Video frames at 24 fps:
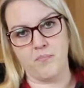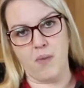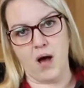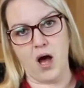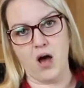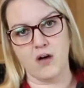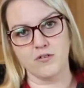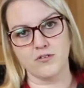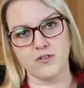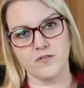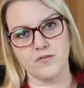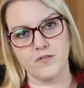
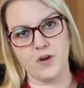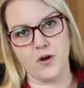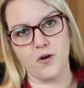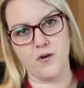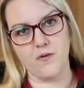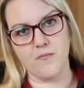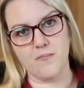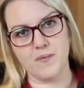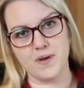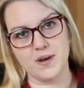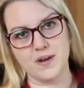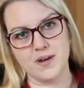balls of dough
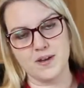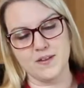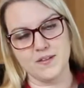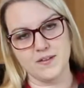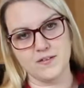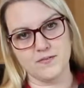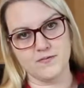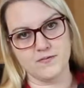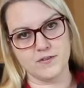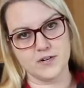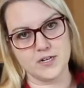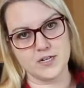have been in
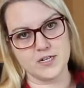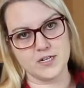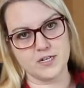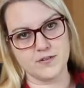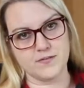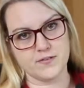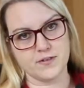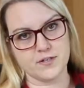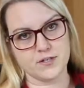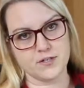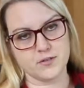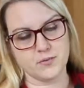the fridge
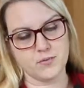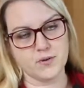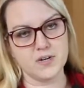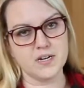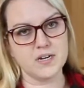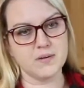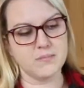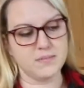for 20